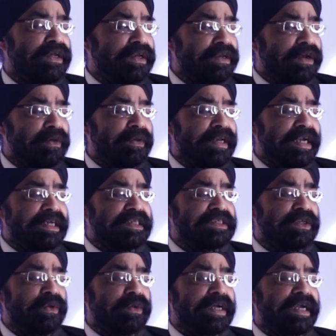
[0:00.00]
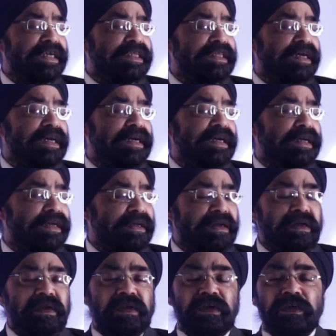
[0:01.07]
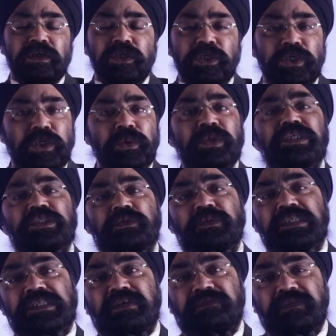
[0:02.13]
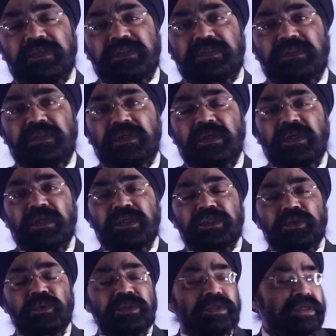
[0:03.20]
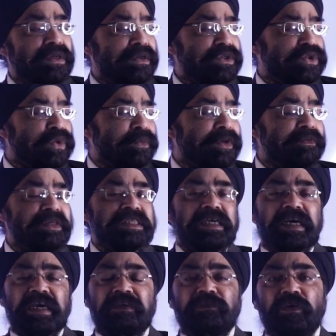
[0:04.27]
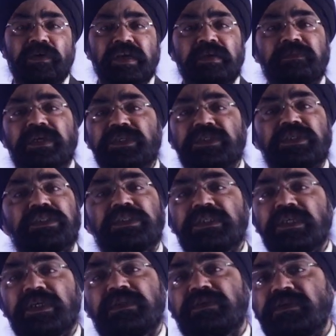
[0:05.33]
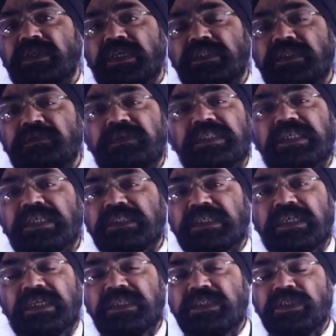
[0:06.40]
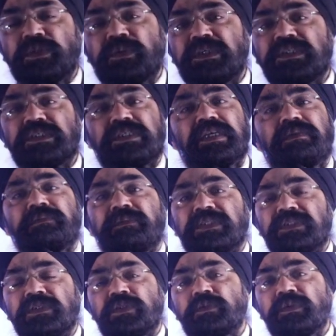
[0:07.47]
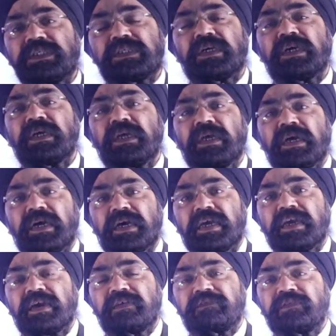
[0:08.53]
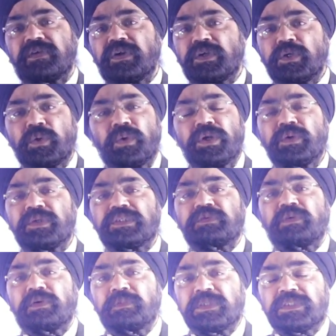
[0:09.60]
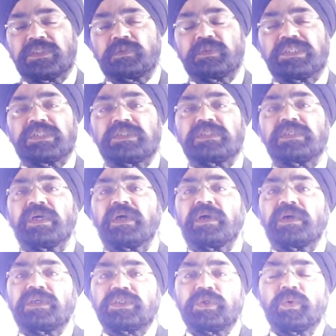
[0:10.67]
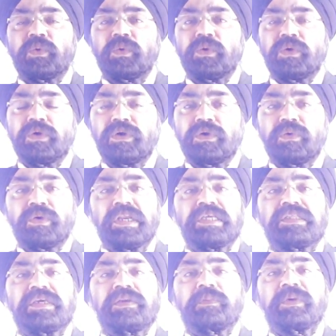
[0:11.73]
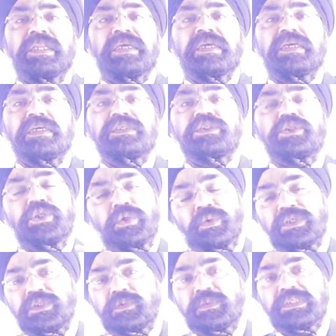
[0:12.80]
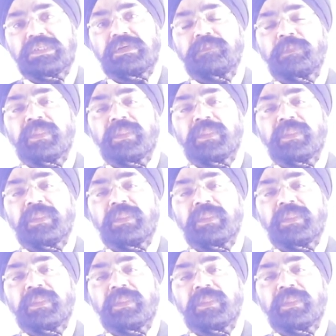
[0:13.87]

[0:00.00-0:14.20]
Now let us look at the tourist visa first. So super visa I have already mentioned. Transit visa is easy to understand. Business visa I have told you it's for business visitors. So only thing remaining is tourist visa.